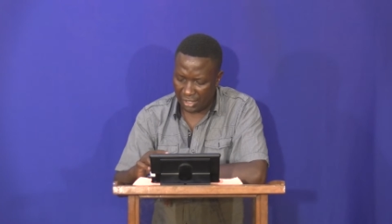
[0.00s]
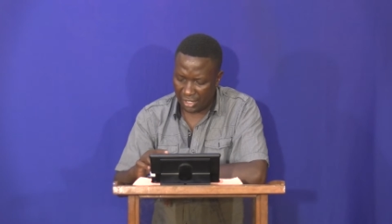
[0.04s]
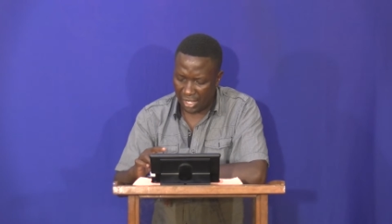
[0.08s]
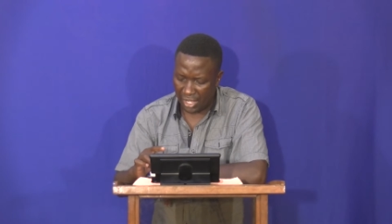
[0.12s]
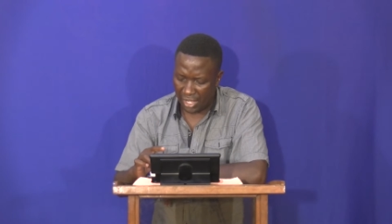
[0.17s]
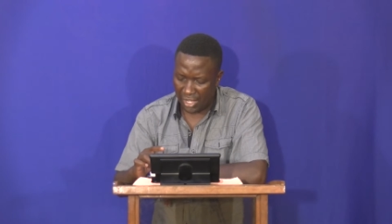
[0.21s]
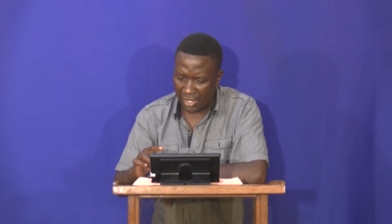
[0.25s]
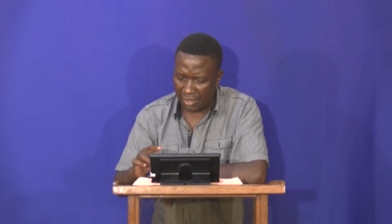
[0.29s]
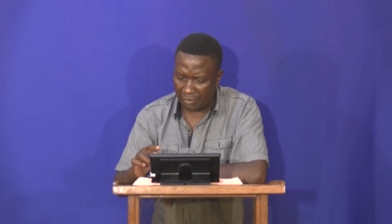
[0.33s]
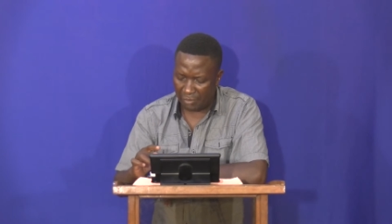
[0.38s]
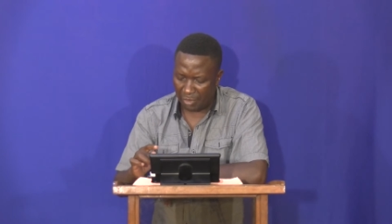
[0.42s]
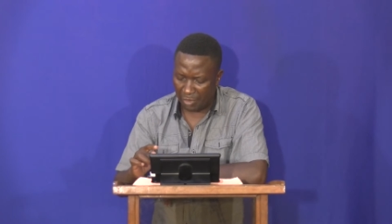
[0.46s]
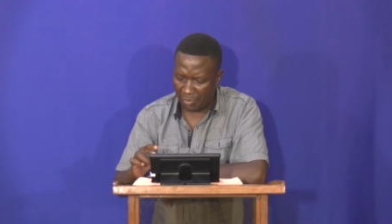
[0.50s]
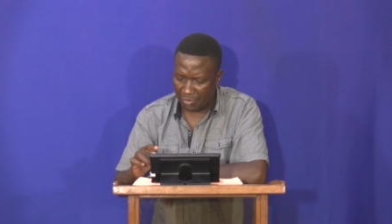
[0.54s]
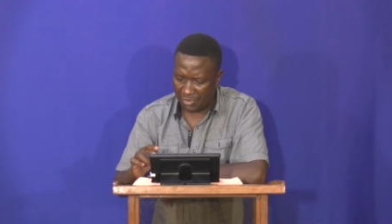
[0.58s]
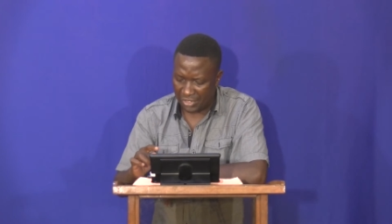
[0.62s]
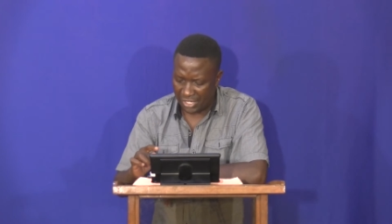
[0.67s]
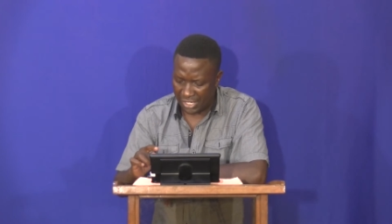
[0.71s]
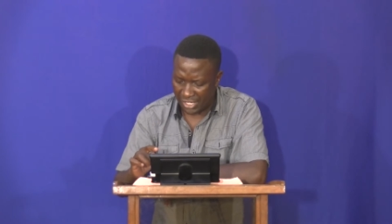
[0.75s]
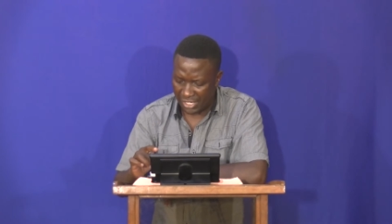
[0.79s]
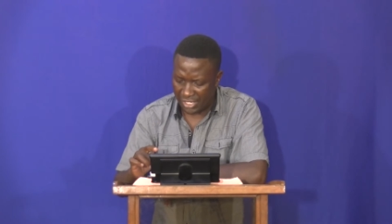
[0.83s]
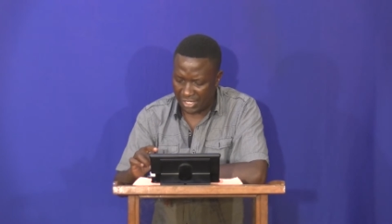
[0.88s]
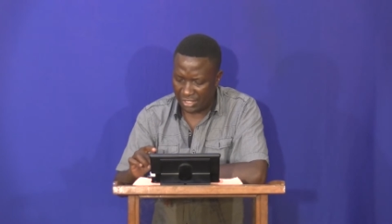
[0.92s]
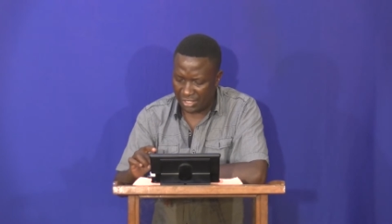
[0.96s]
and
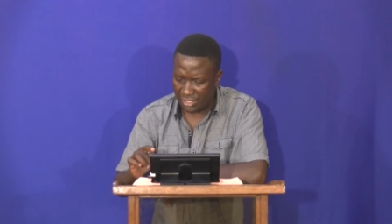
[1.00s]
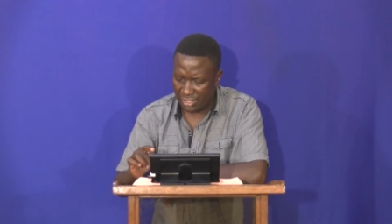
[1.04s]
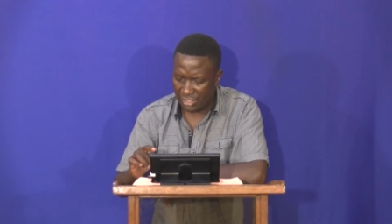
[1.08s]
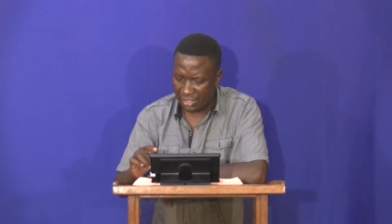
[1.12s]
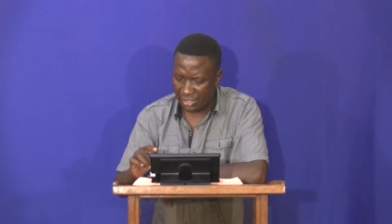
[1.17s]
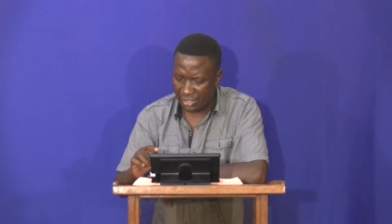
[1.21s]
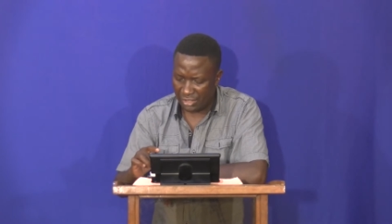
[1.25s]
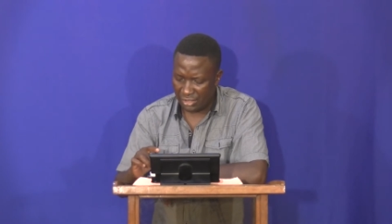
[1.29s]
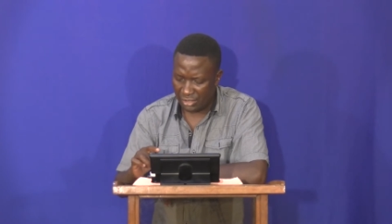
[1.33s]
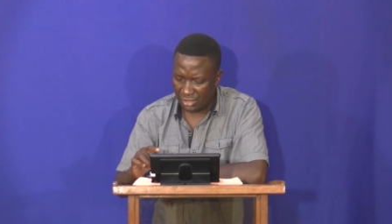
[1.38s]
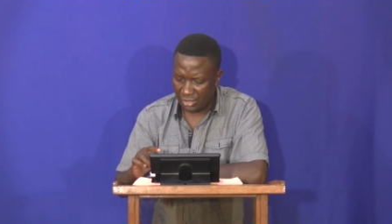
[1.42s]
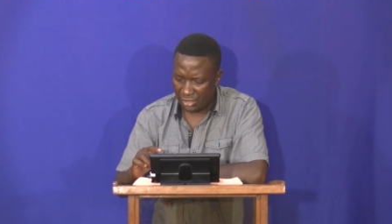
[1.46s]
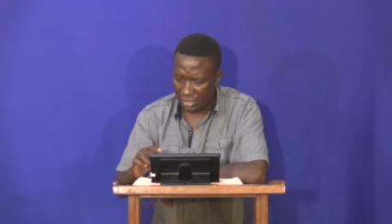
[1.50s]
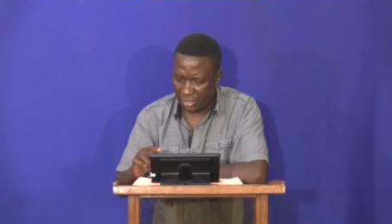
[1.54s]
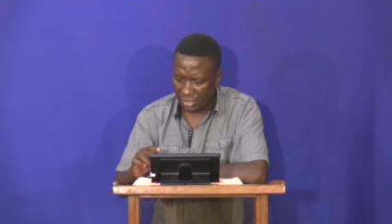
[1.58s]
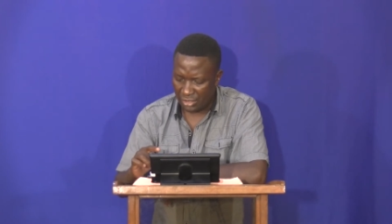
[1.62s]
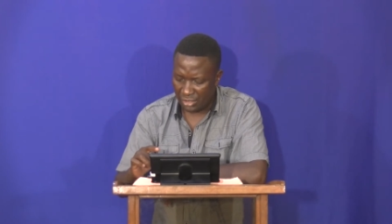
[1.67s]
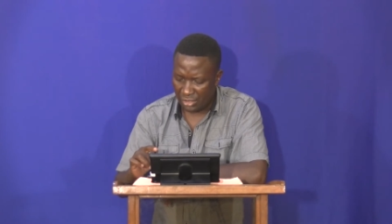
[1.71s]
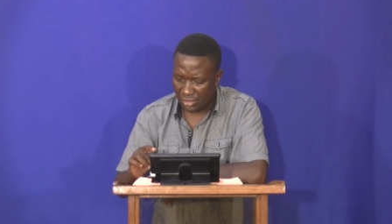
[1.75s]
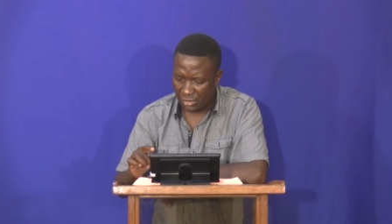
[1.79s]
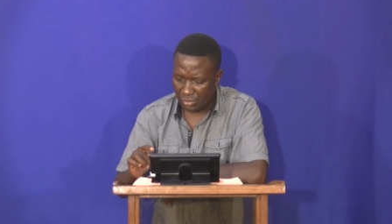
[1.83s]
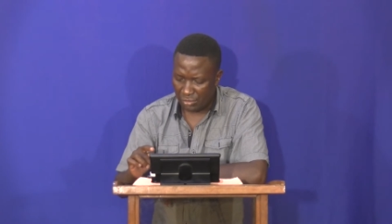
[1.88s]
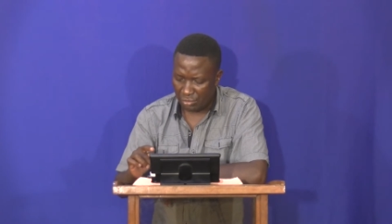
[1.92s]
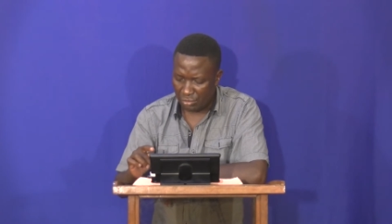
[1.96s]
15
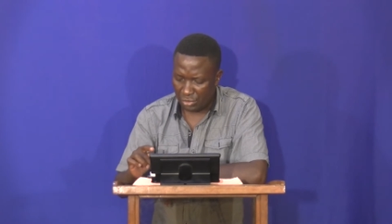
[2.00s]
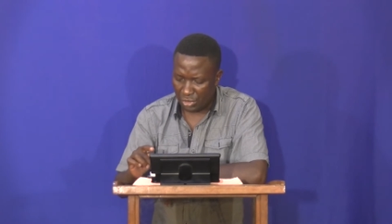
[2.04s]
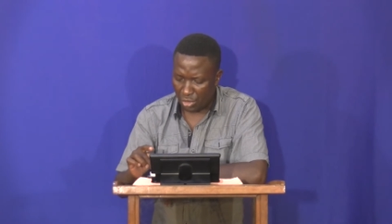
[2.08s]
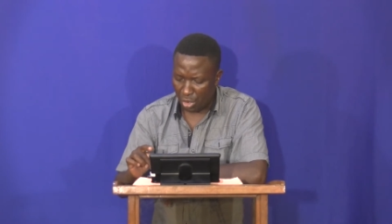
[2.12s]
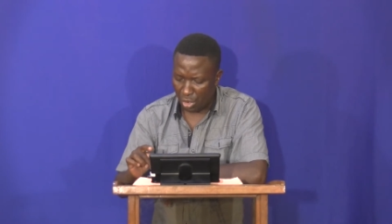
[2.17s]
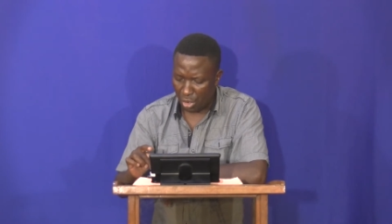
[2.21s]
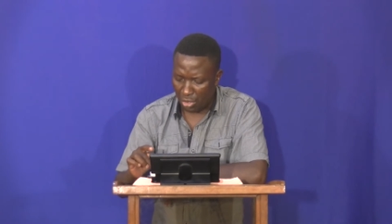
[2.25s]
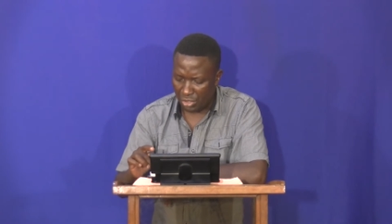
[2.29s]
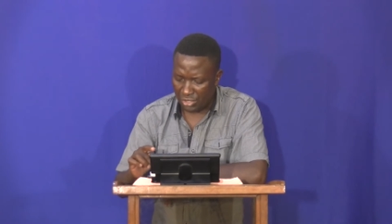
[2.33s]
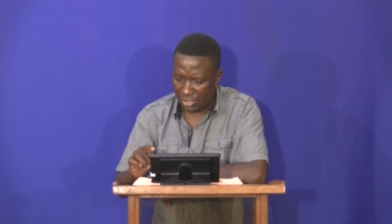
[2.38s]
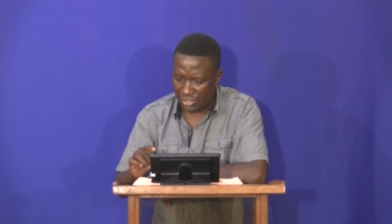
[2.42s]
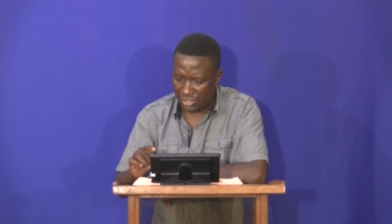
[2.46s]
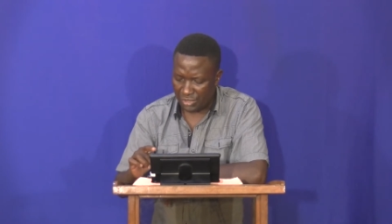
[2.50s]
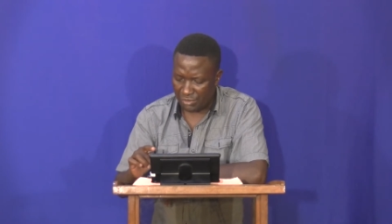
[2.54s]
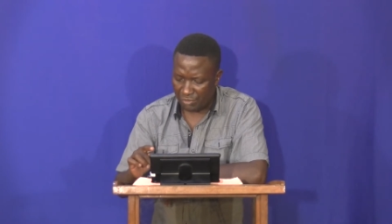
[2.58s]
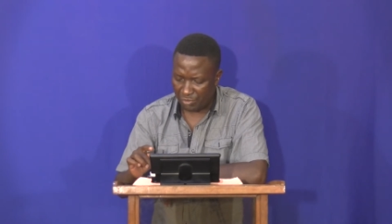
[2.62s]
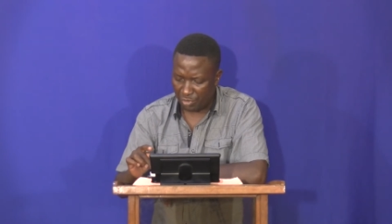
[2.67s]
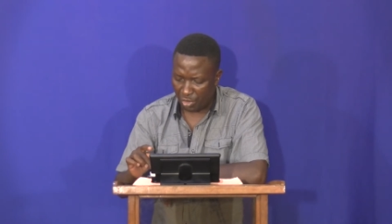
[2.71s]
because